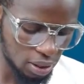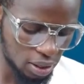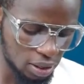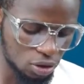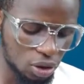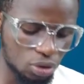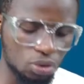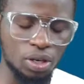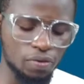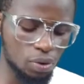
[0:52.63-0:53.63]
is going
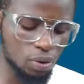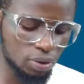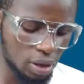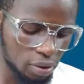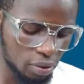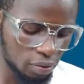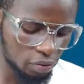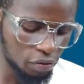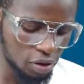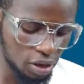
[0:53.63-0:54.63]
to give us
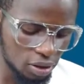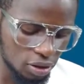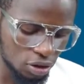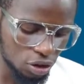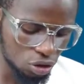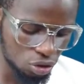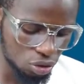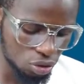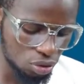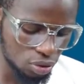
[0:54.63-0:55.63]
v
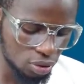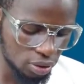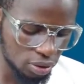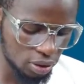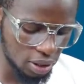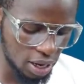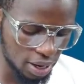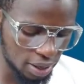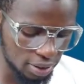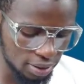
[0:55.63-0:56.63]
du
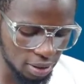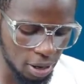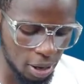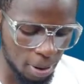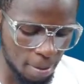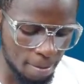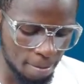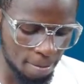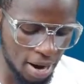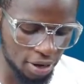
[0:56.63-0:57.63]
dx
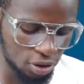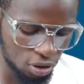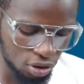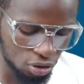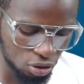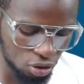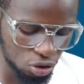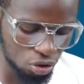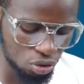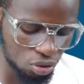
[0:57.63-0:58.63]
minus
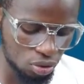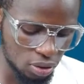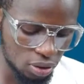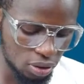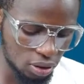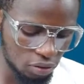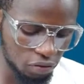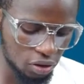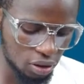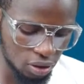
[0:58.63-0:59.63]
u
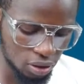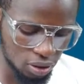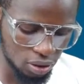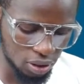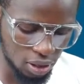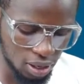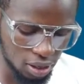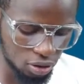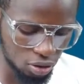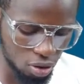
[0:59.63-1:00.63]
dv
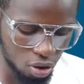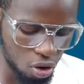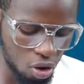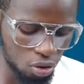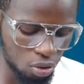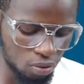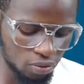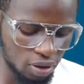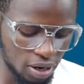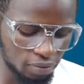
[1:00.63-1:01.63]
dx all
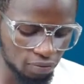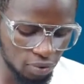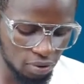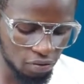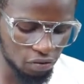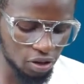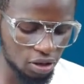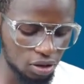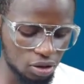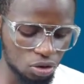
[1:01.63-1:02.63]
over
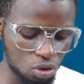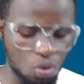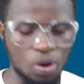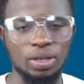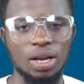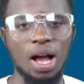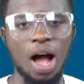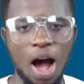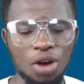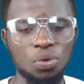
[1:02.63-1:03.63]
v squared.
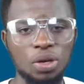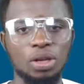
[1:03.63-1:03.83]
How do we